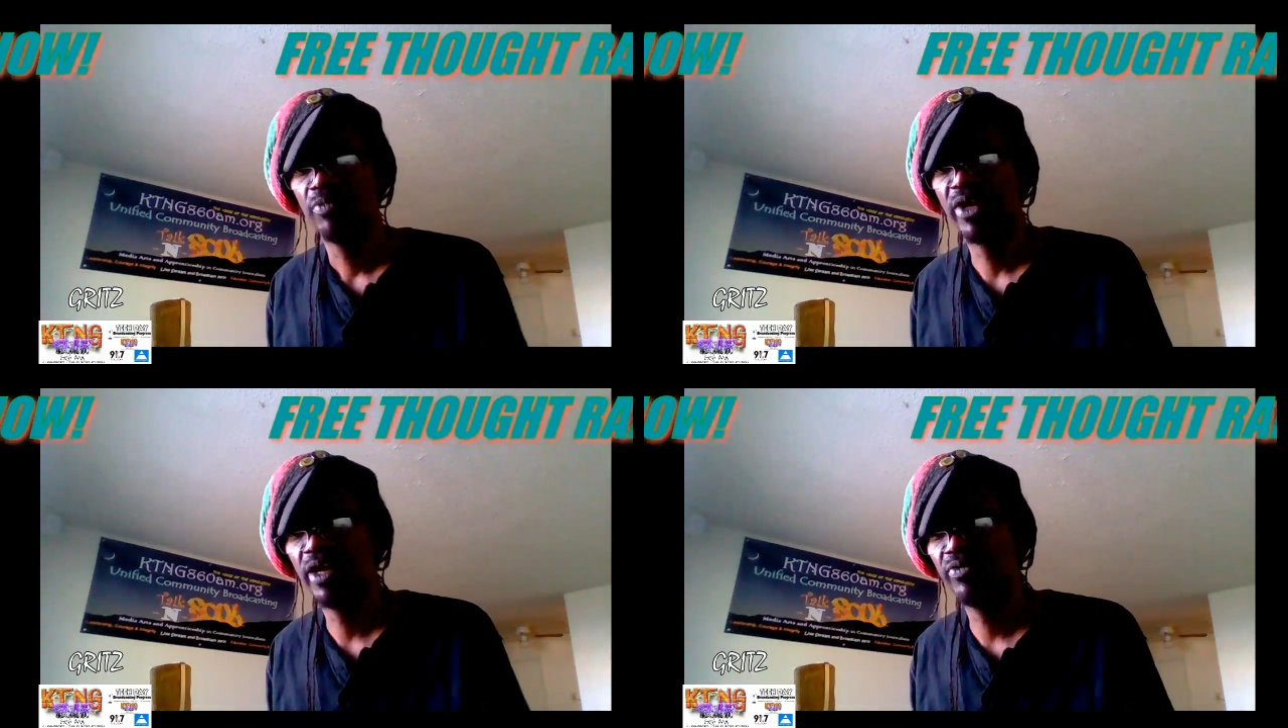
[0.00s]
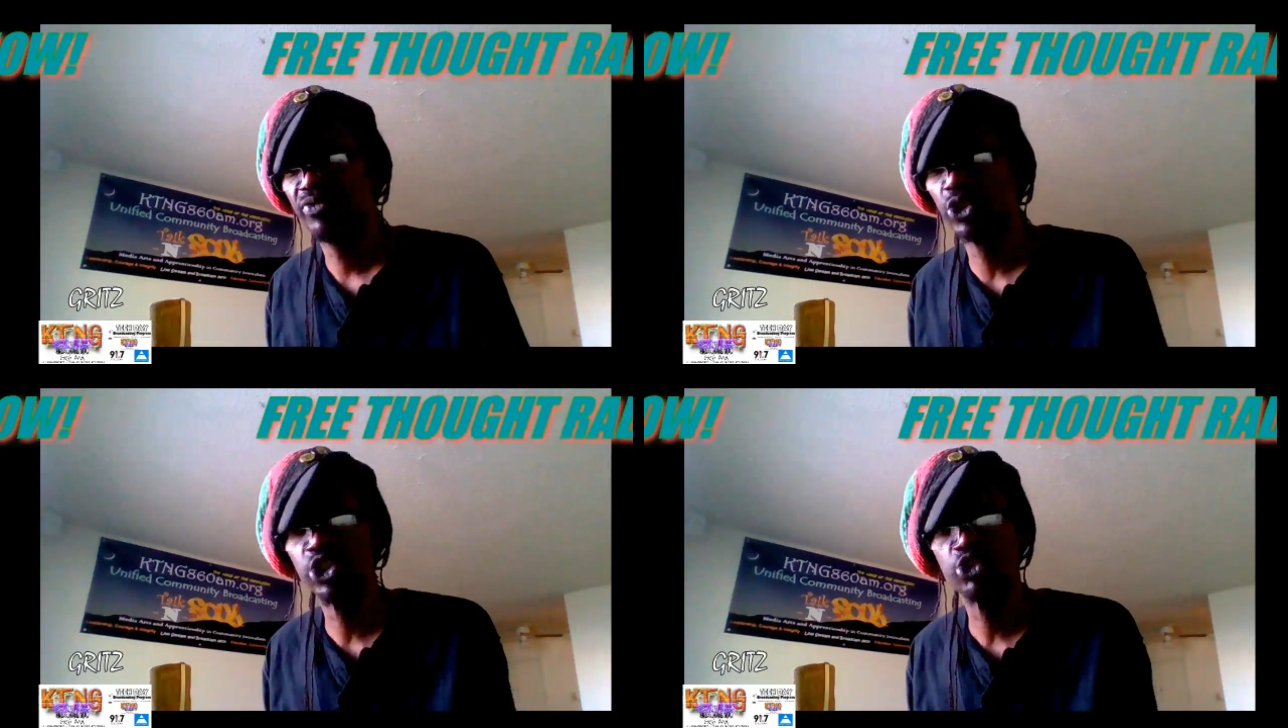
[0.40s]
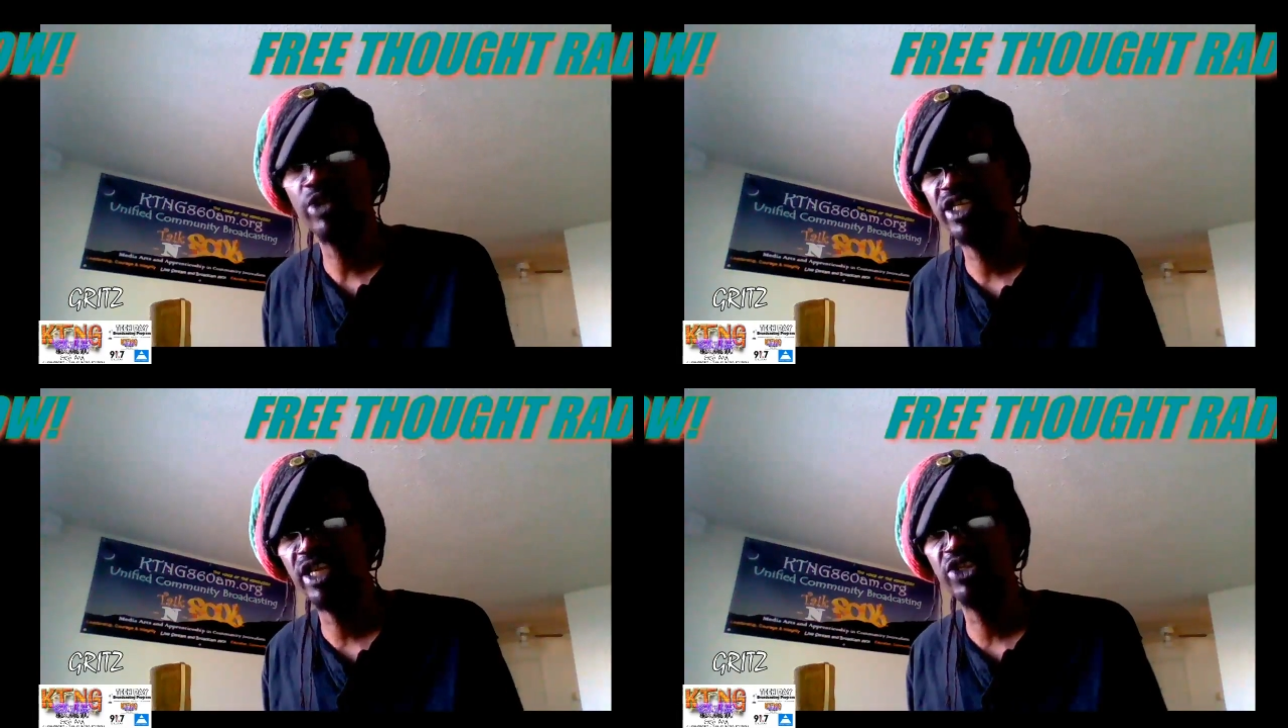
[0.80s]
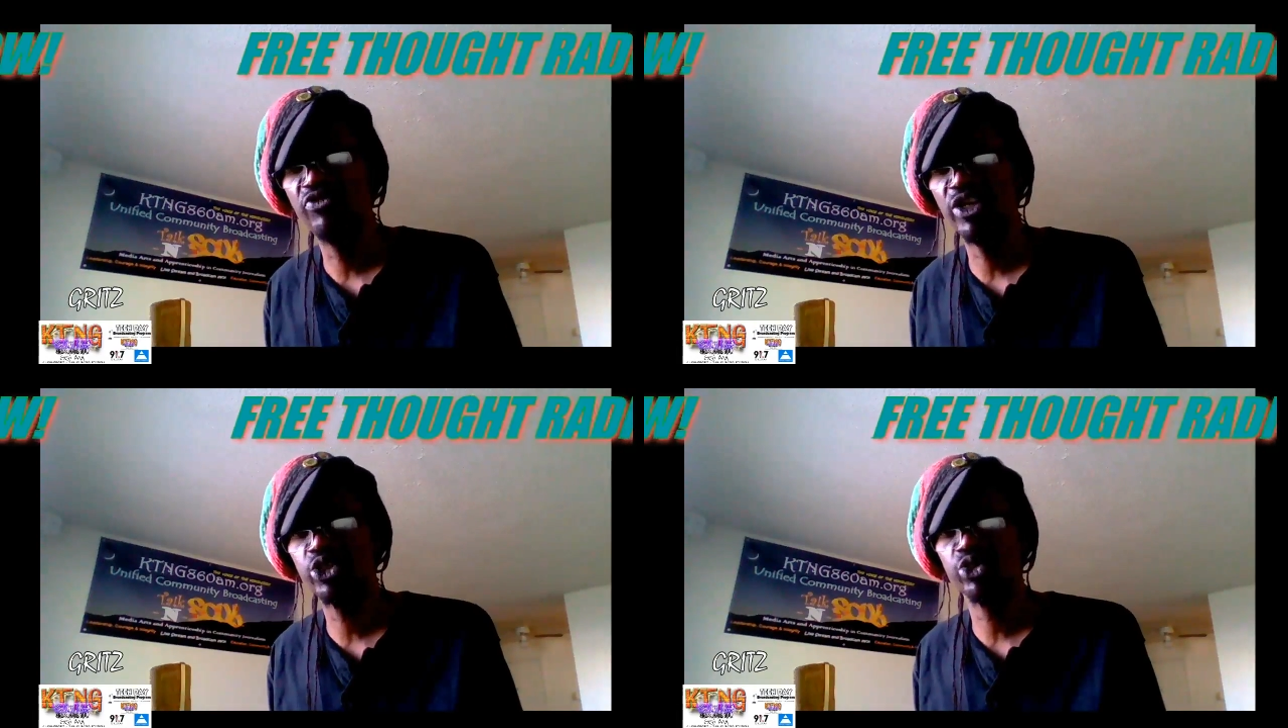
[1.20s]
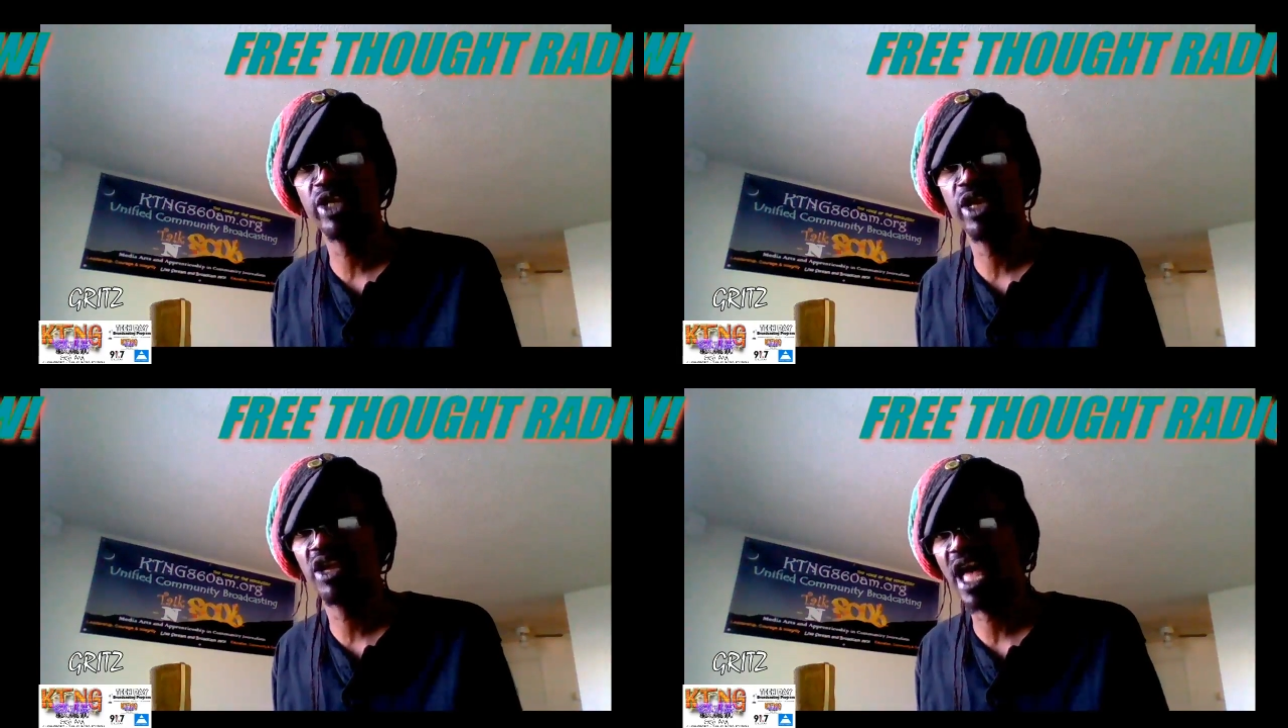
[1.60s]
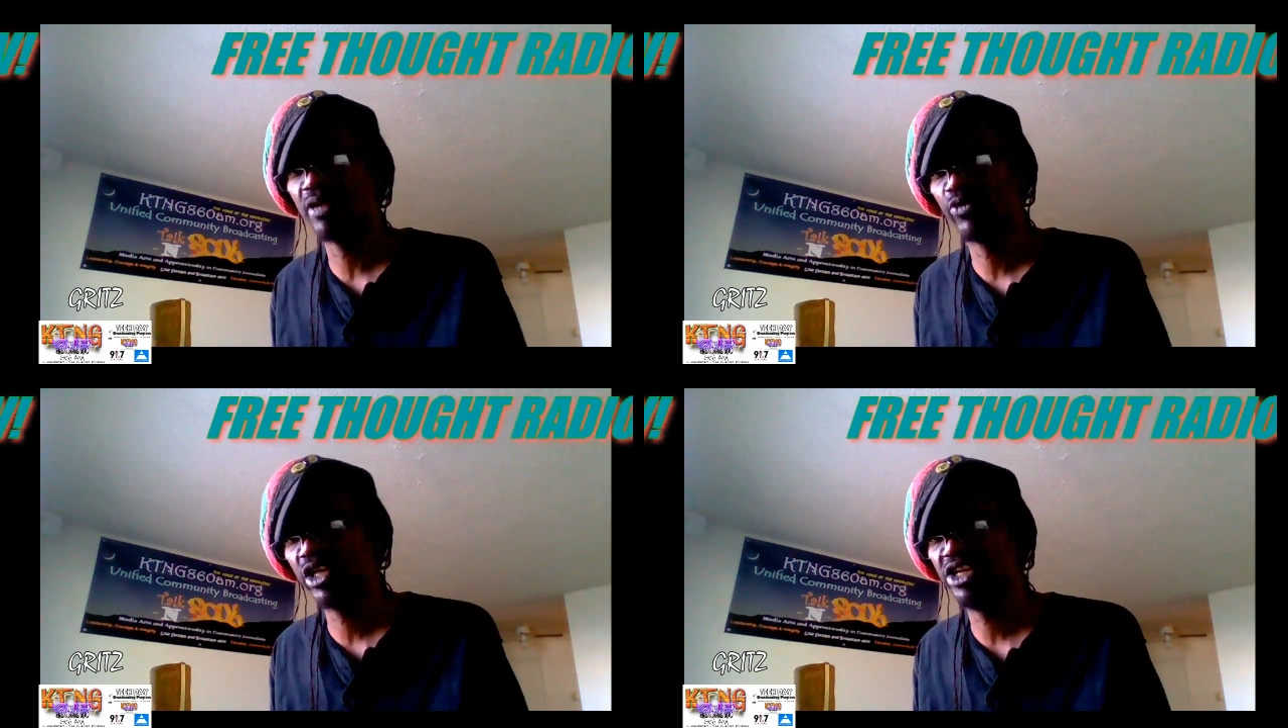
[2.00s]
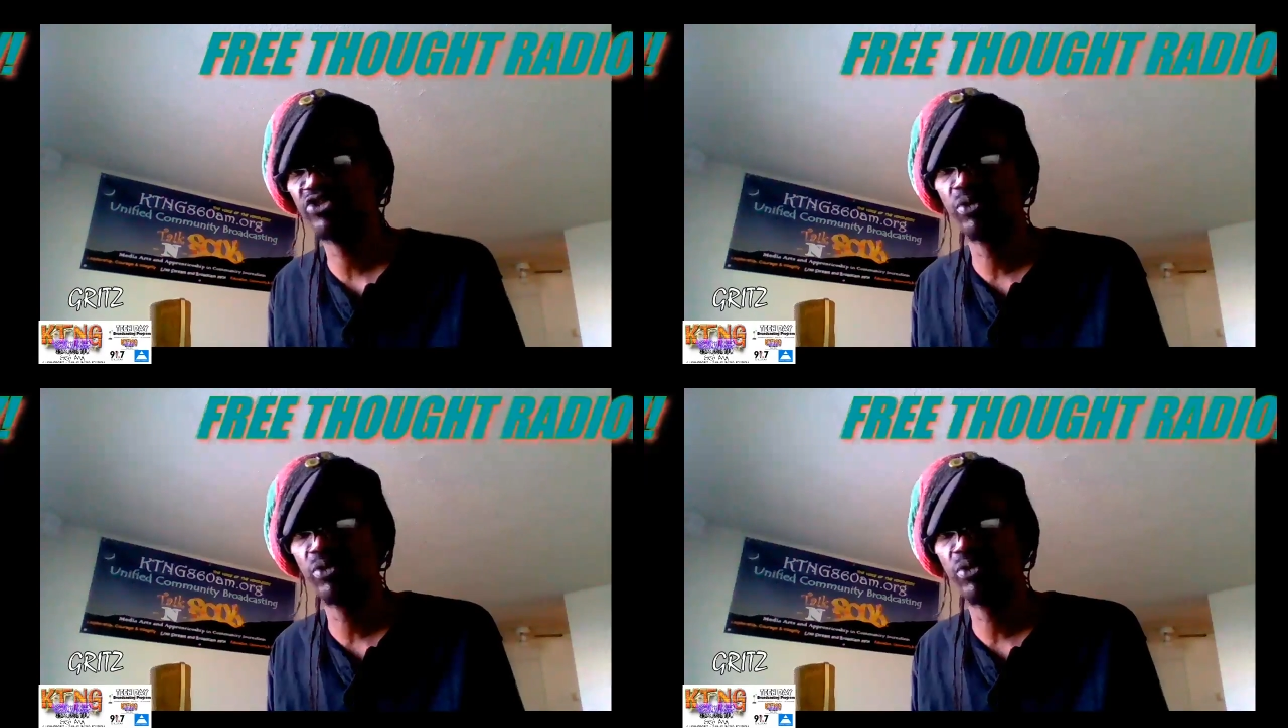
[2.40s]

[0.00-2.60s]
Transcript: then those 3 individuals that have got released